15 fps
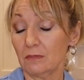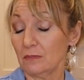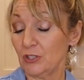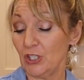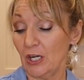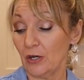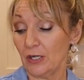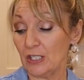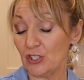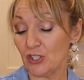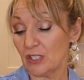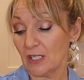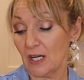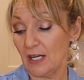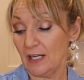cherries
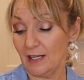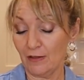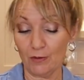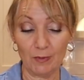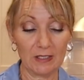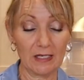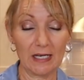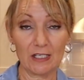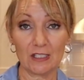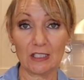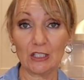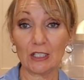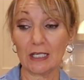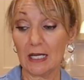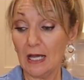just to kind of give them a nice
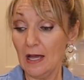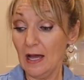look.